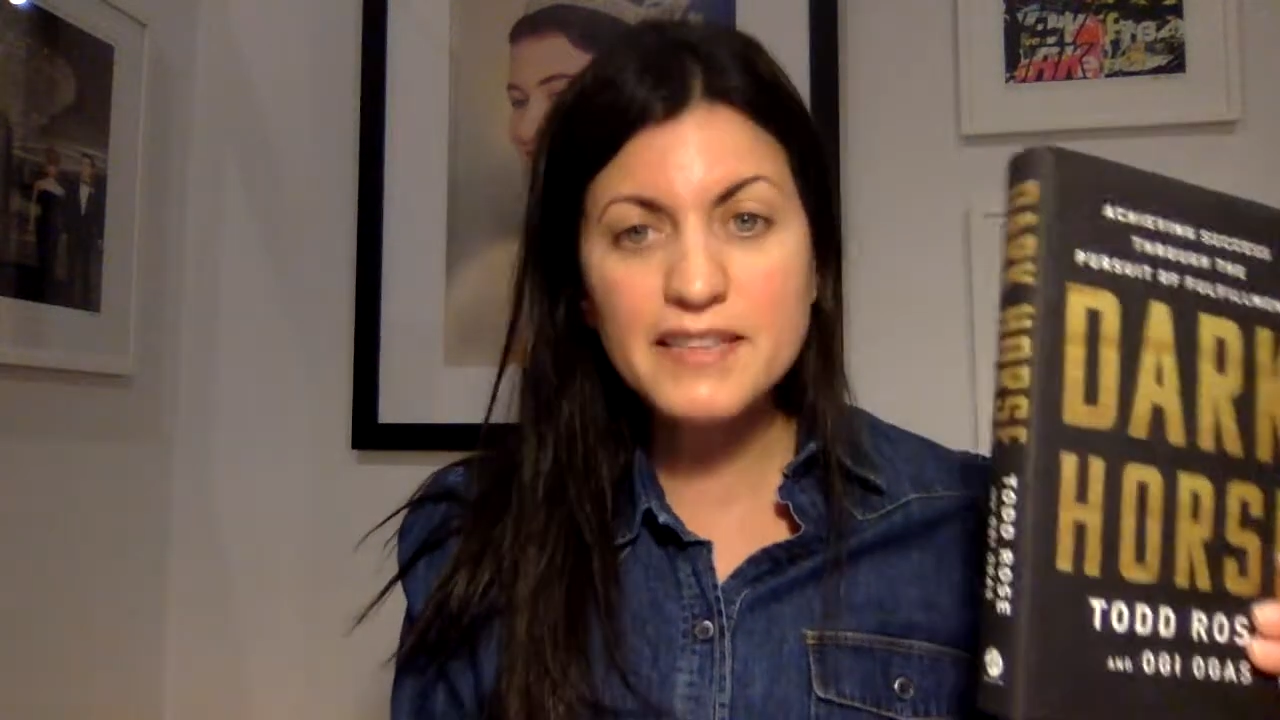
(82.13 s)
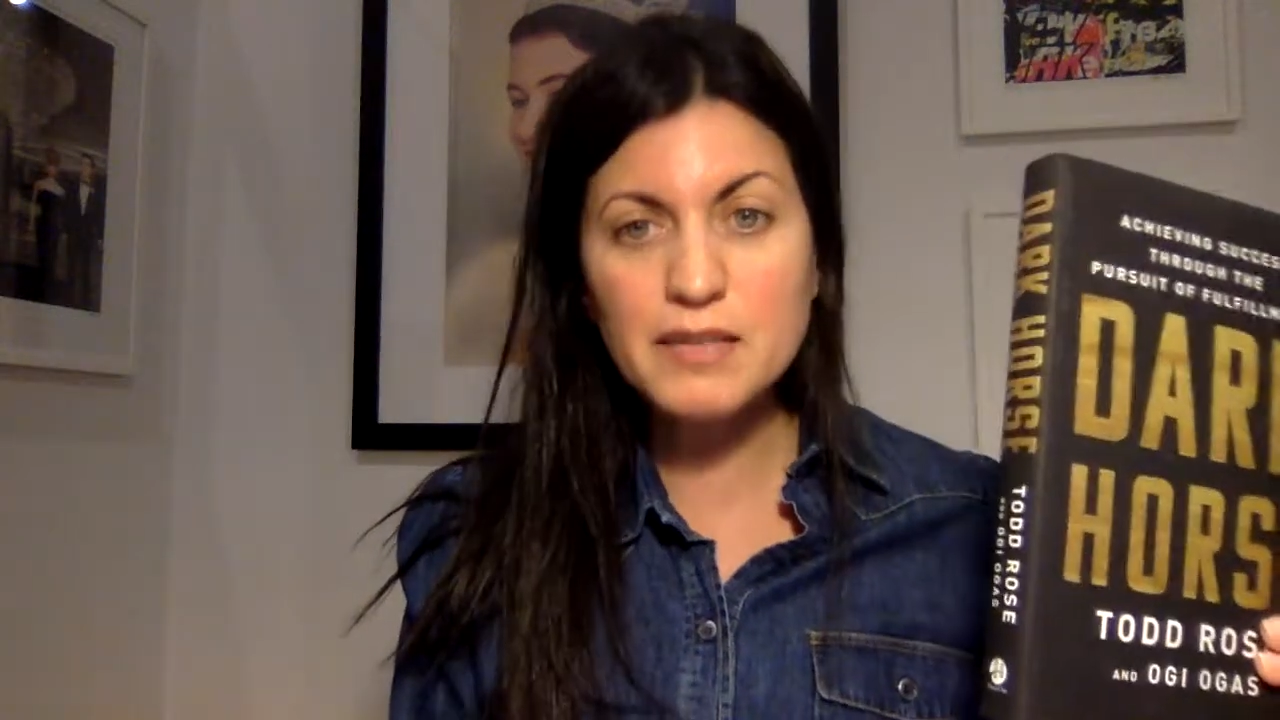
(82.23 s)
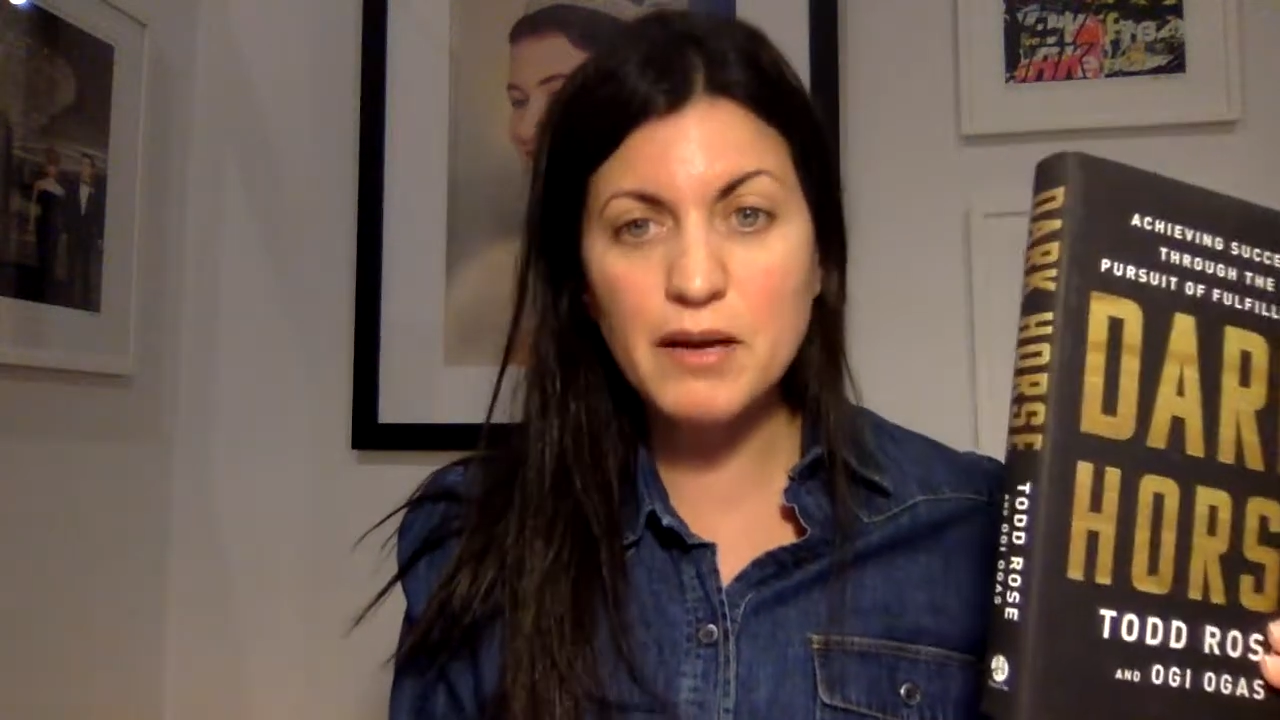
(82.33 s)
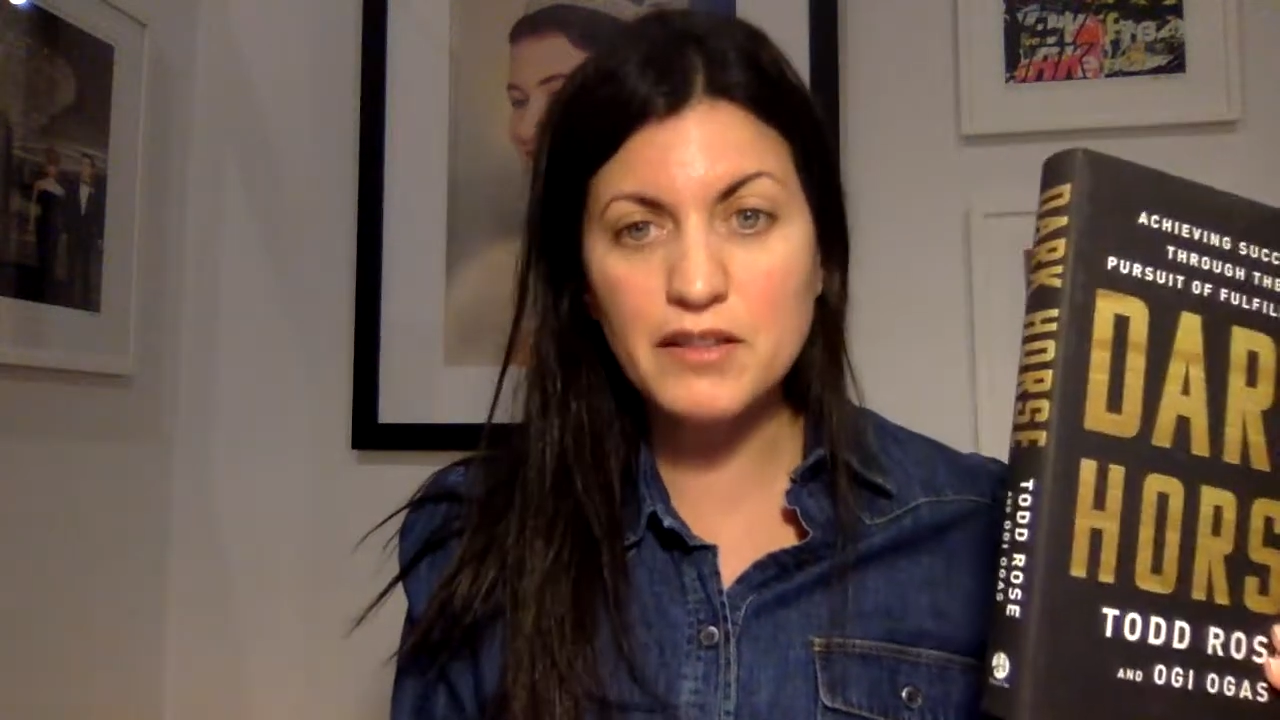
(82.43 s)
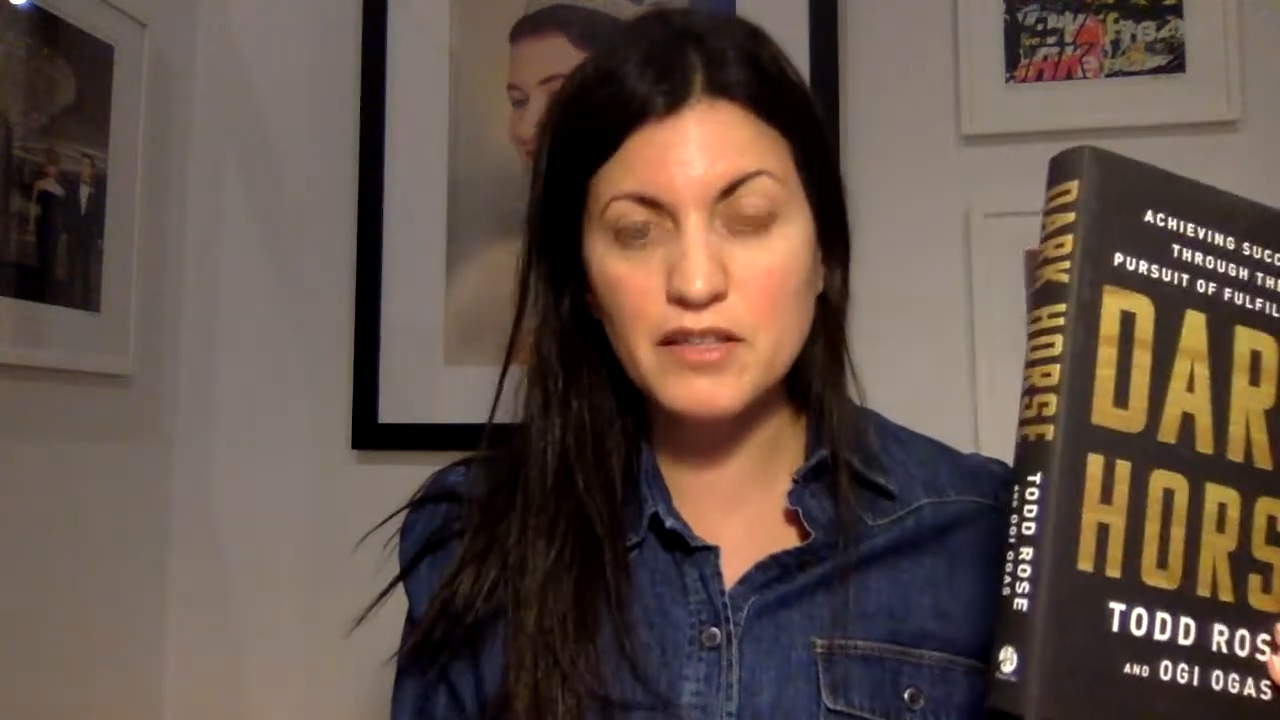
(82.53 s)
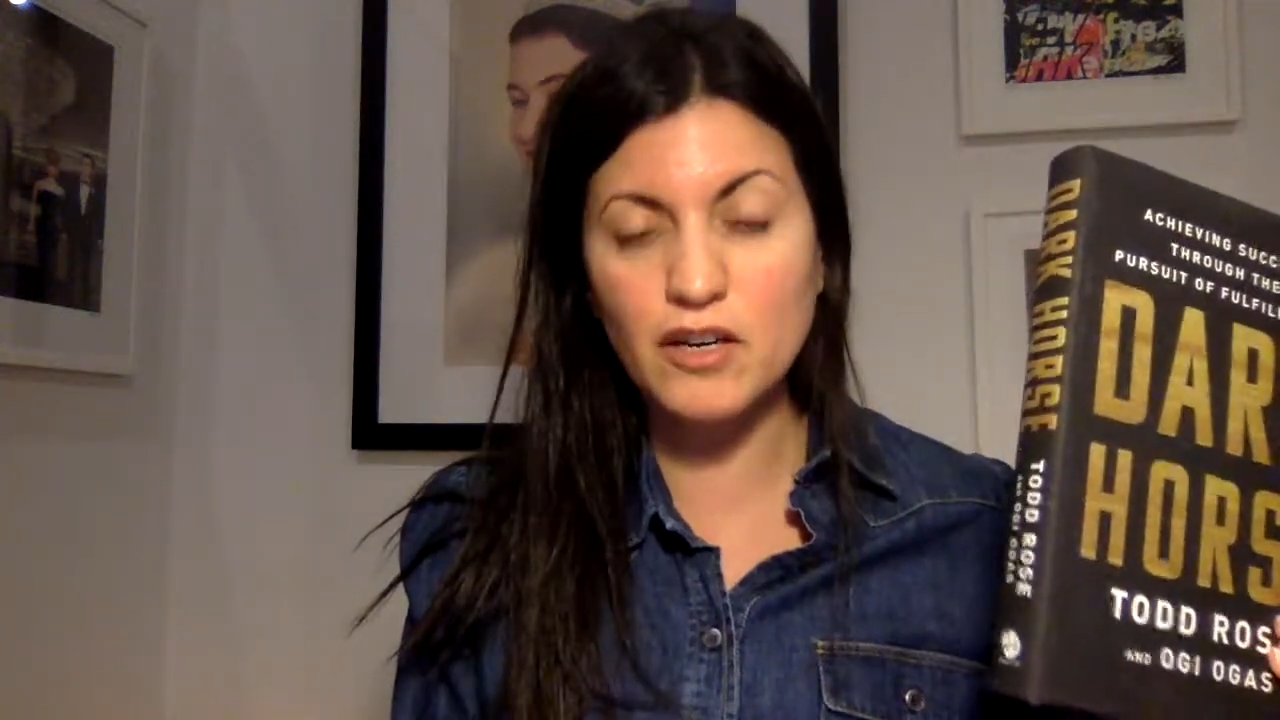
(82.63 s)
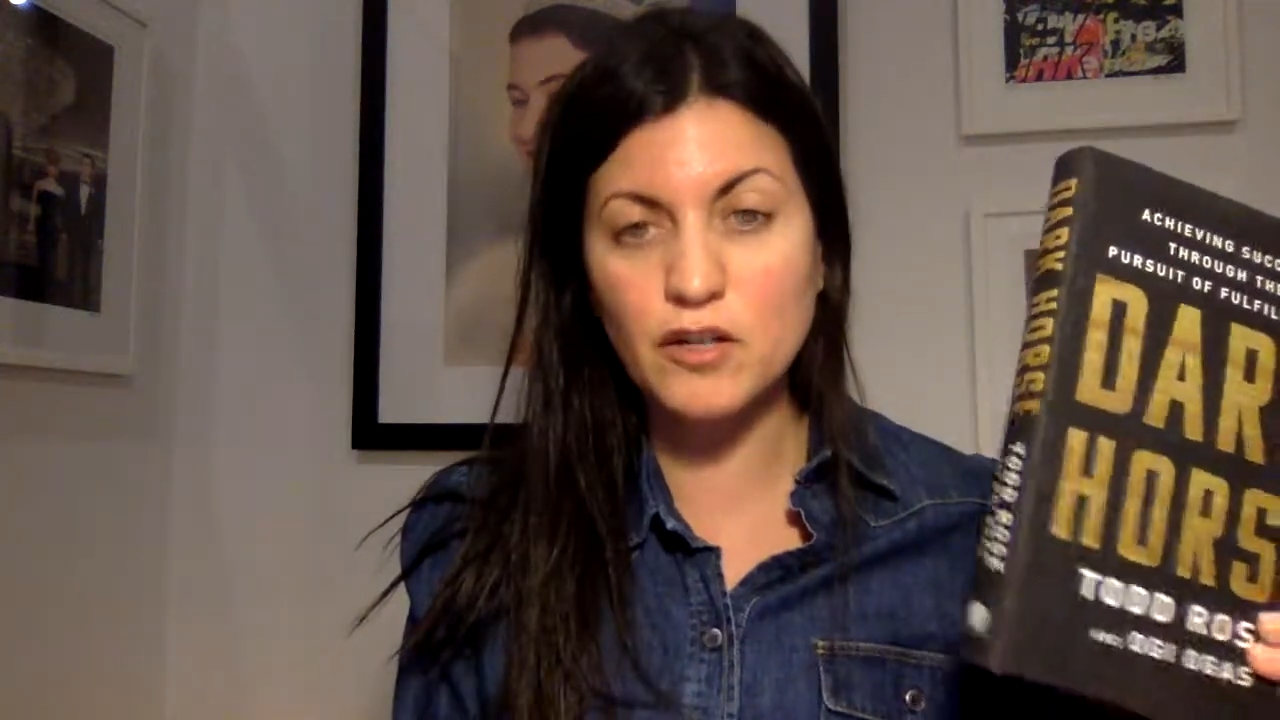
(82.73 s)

thing about the Dark